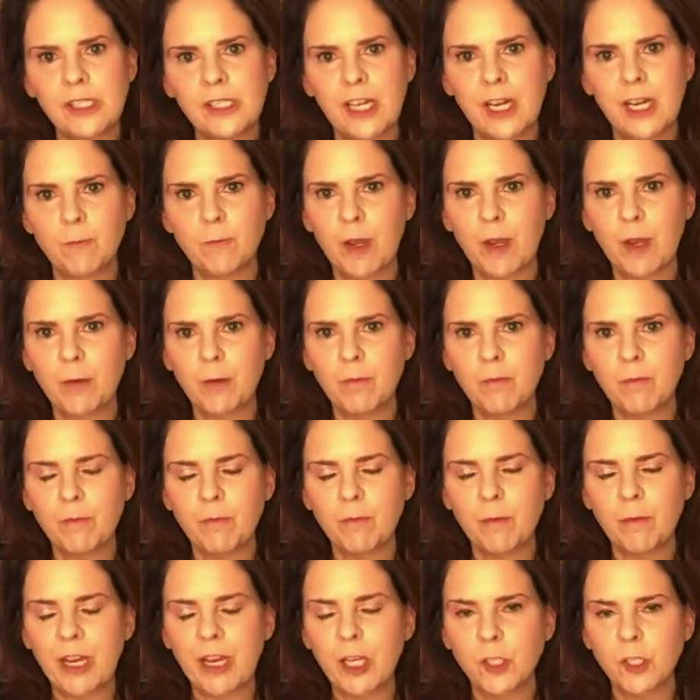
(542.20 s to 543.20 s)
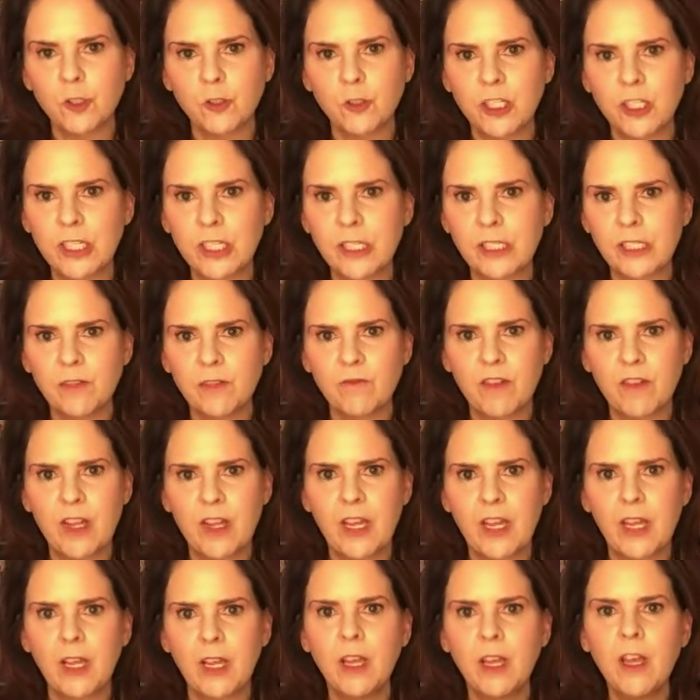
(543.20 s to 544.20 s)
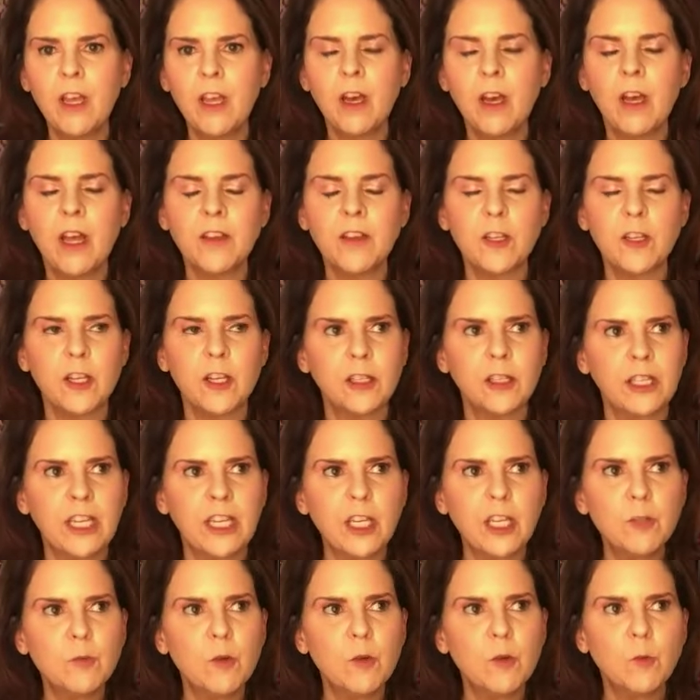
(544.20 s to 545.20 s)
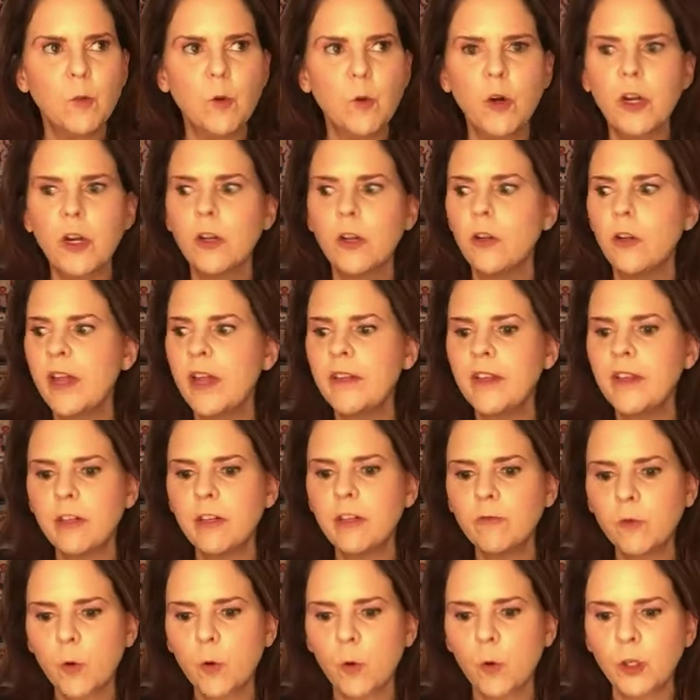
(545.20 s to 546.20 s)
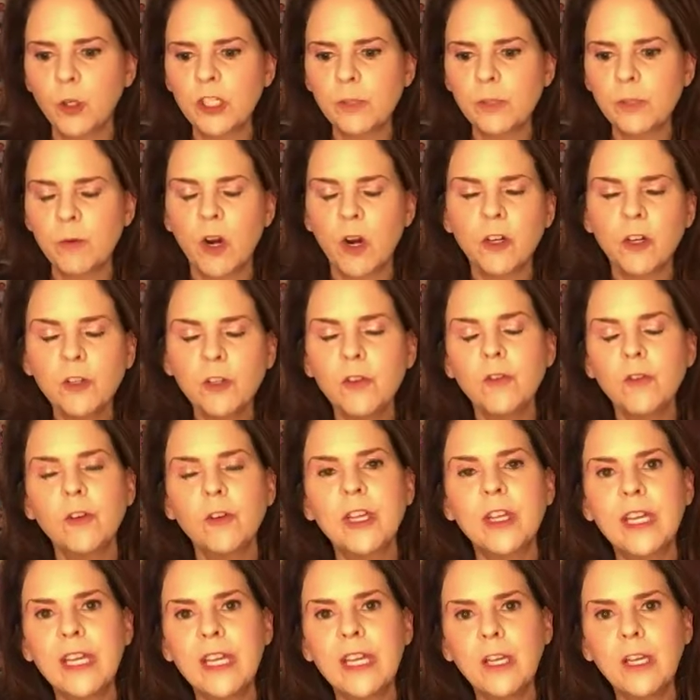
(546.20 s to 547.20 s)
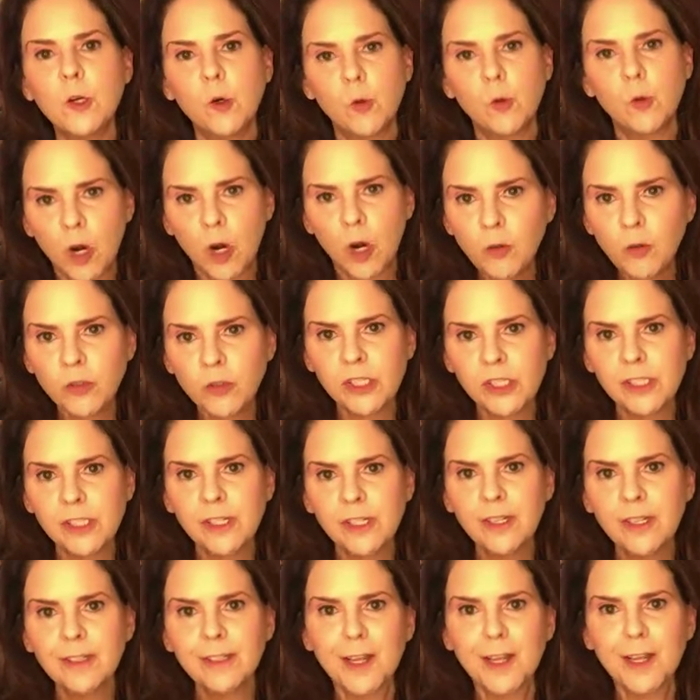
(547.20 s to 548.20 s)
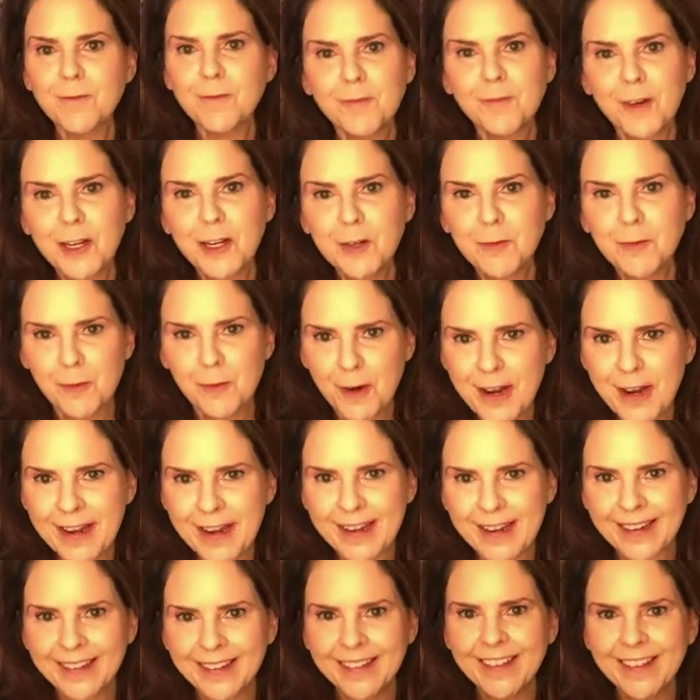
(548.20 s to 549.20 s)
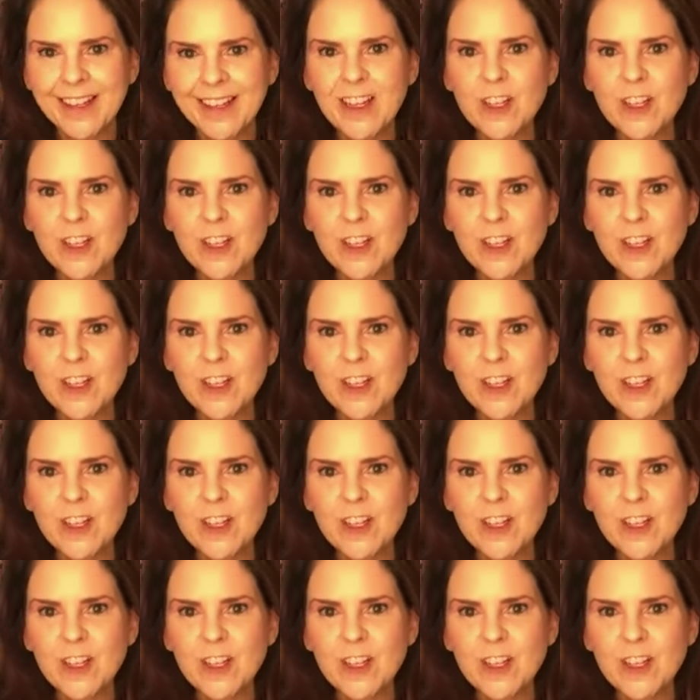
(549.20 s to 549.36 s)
sang my my country tis of thee mm-hmm. at the Lincoln Memorial and then of course Martin Luther King quotes let freedom ring